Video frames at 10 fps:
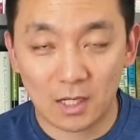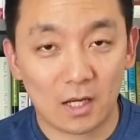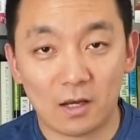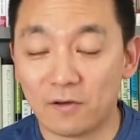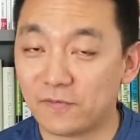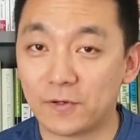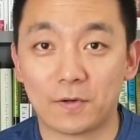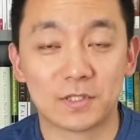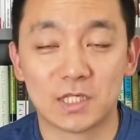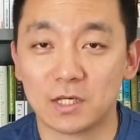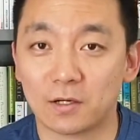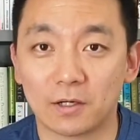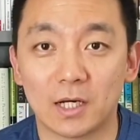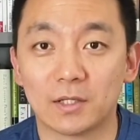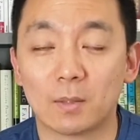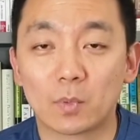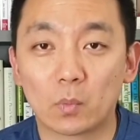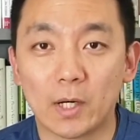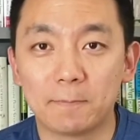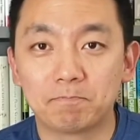A few notes here. Number
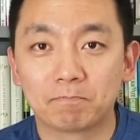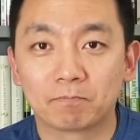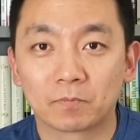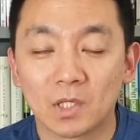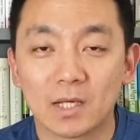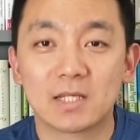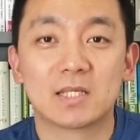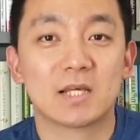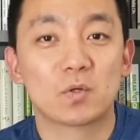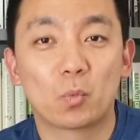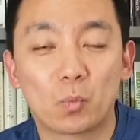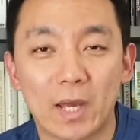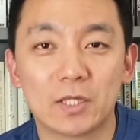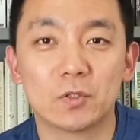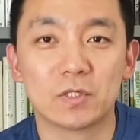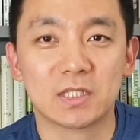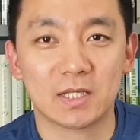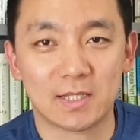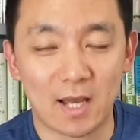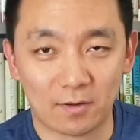one, it says, when you
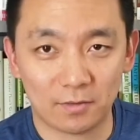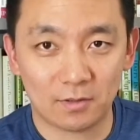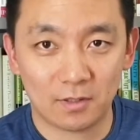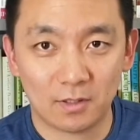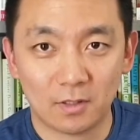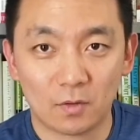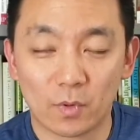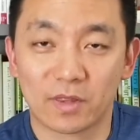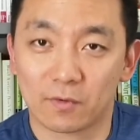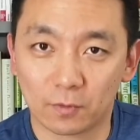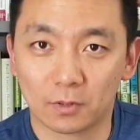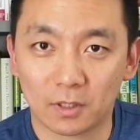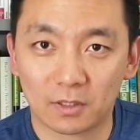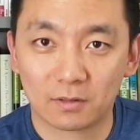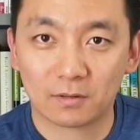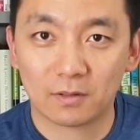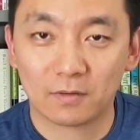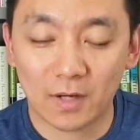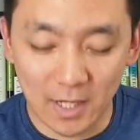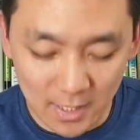sit down with a ruler,
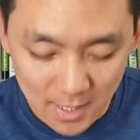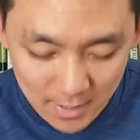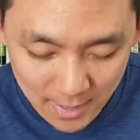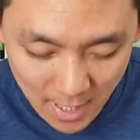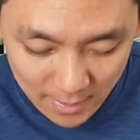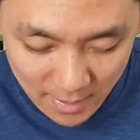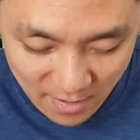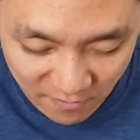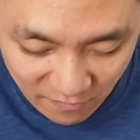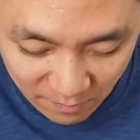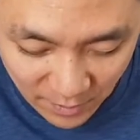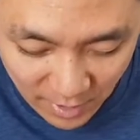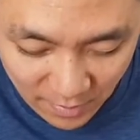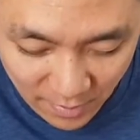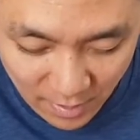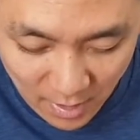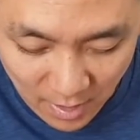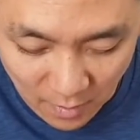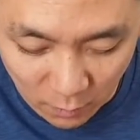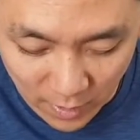right? Not if, but
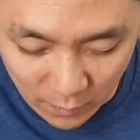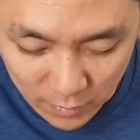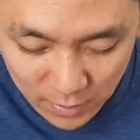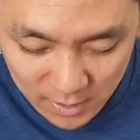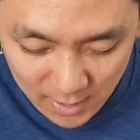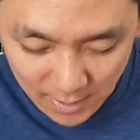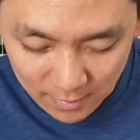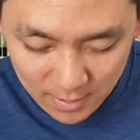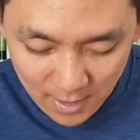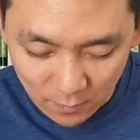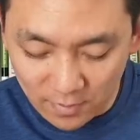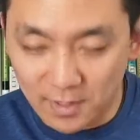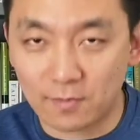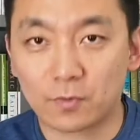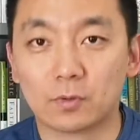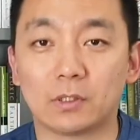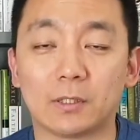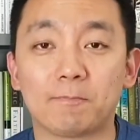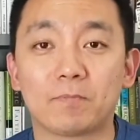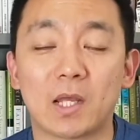when you sit down to eat with a
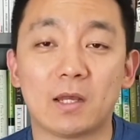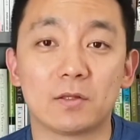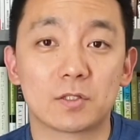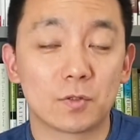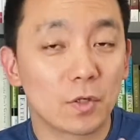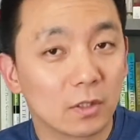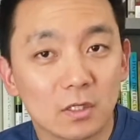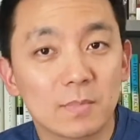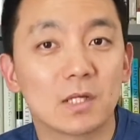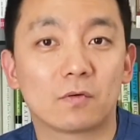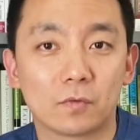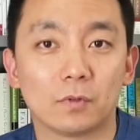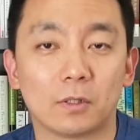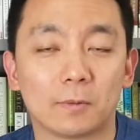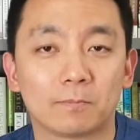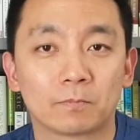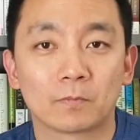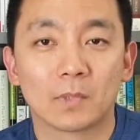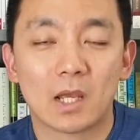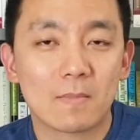ruler. And so you're going to meet a ruler.
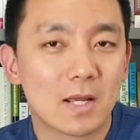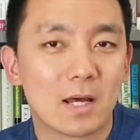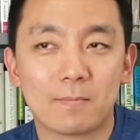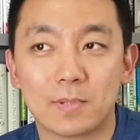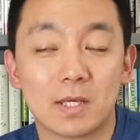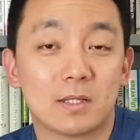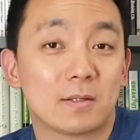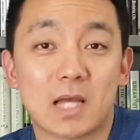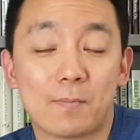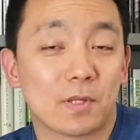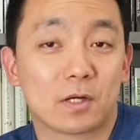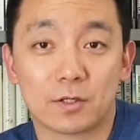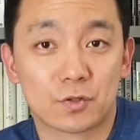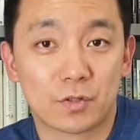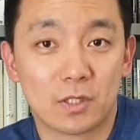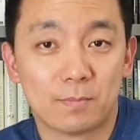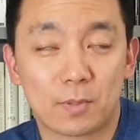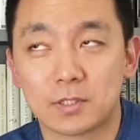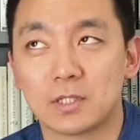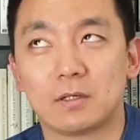It may not be the top of the country,
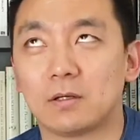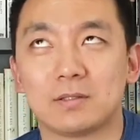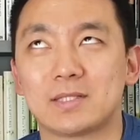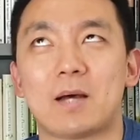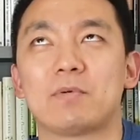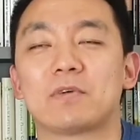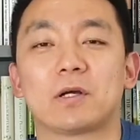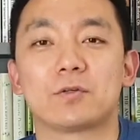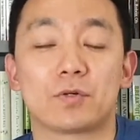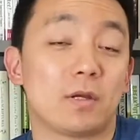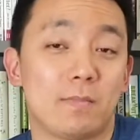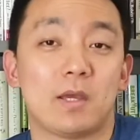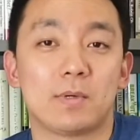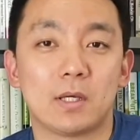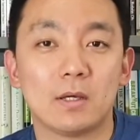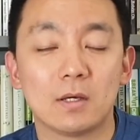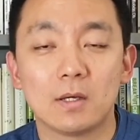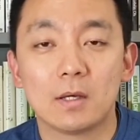person on top of a country, it may be.